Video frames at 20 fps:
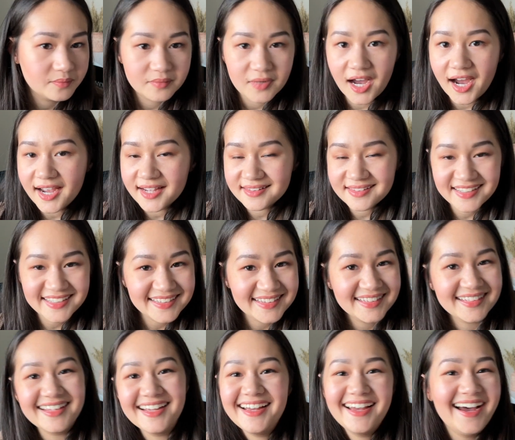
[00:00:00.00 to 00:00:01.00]

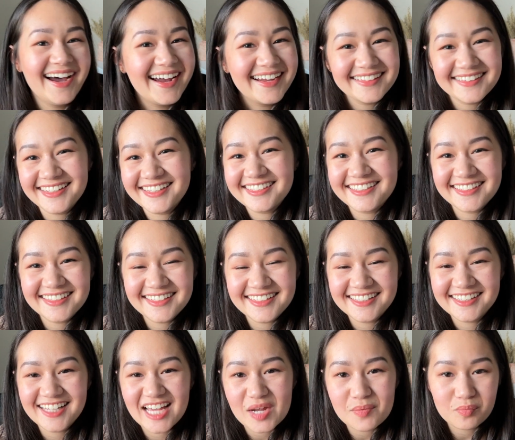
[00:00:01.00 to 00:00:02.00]
highlighted in
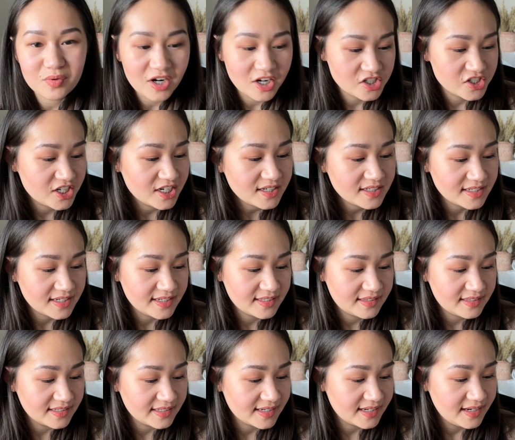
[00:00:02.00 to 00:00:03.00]
that project. I
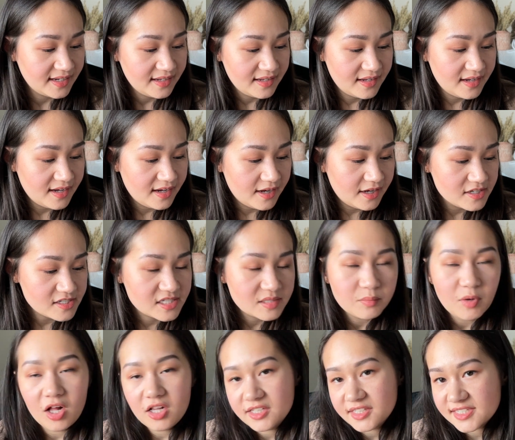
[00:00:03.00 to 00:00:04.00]
think
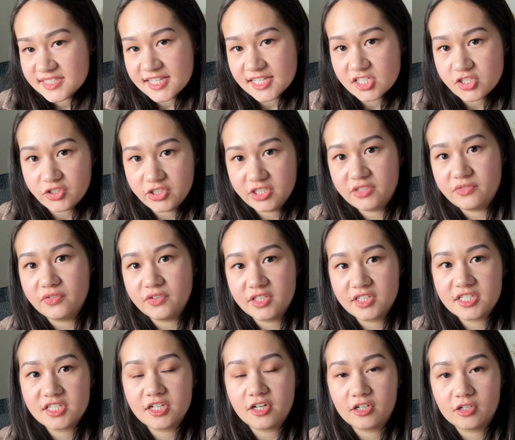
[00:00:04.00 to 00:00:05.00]
small accessories for
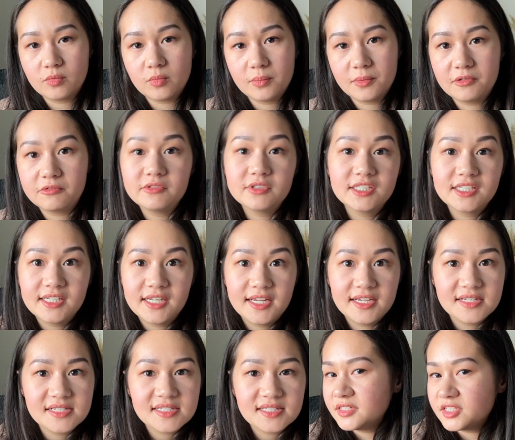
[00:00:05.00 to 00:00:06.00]
this yarn would be really
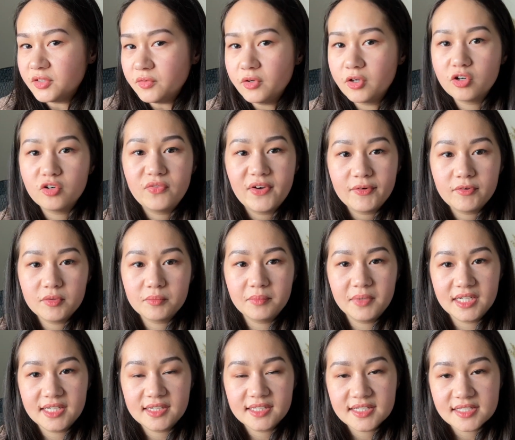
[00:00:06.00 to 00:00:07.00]
nice. Don't know if I would
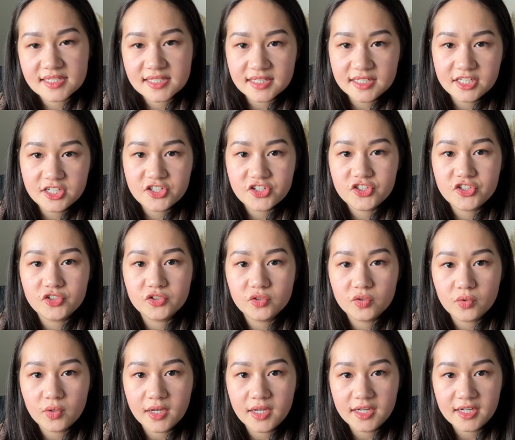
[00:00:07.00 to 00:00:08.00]
make this into
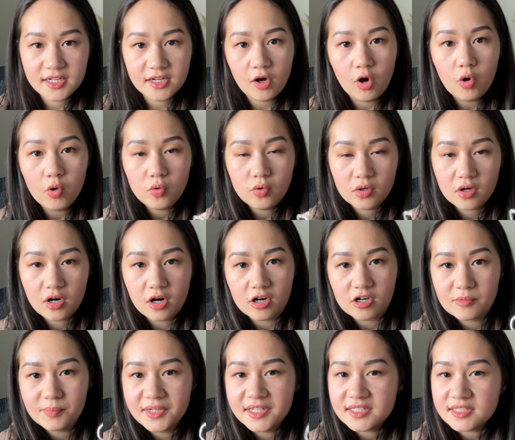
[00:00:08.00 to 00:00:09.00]
a whole
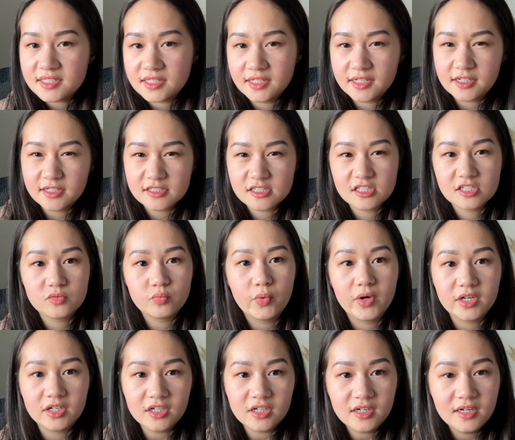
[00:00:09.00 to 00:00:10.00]
garment, like a
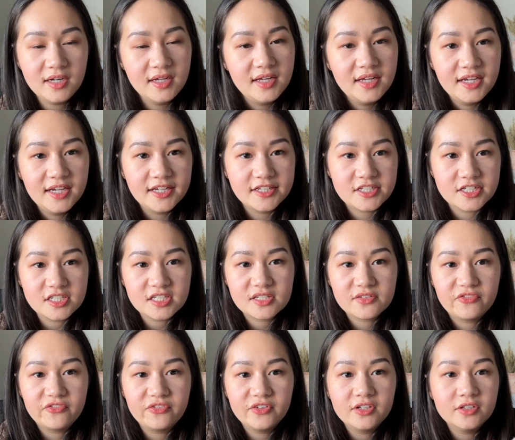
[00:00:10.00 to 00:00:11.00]
sweater. It just
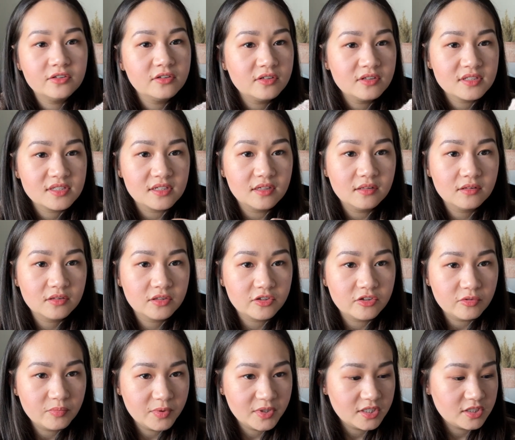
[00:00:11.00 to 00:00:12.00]
feels a little
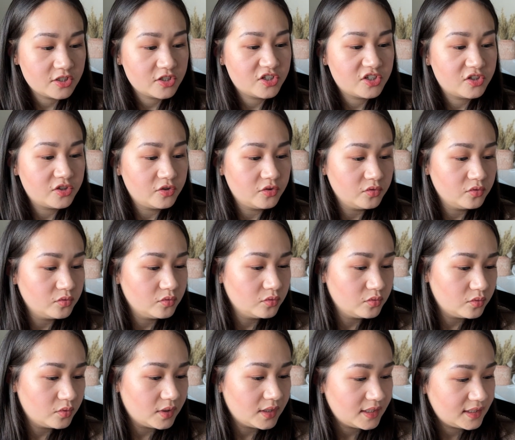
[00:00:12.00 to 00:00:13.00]
bit too